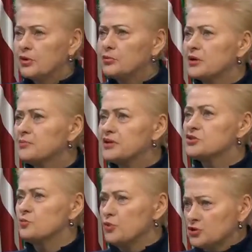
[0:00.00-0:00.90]
will be
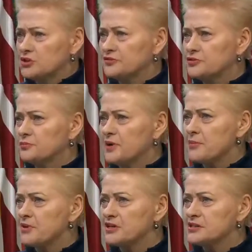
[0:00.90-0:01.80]
supportive to
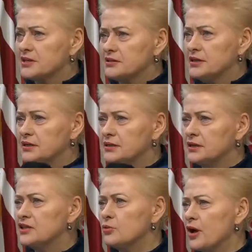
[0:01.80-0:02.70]
Prime Minister
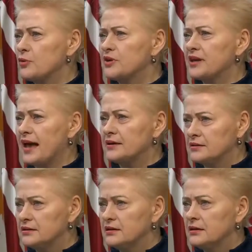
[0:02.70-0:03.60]
in the way we
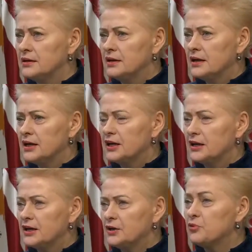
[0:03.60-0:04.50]
can.
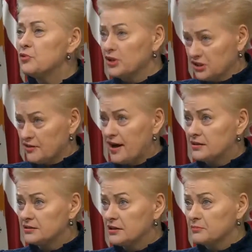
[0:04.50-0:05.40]
We will
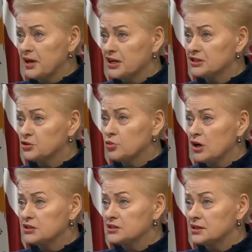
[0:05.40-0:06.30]
grant, but
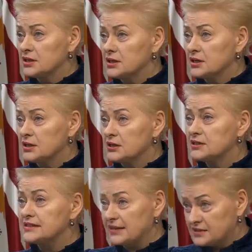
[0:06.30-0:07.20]
what
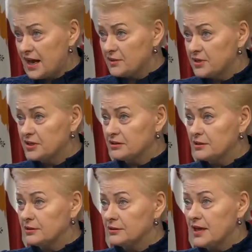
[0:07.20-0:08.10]
exact timing,
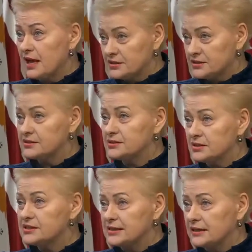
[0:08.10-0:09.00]

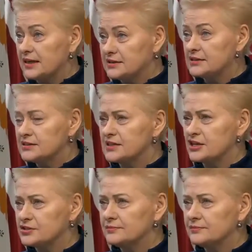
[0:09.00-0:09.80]
that's still under discussion.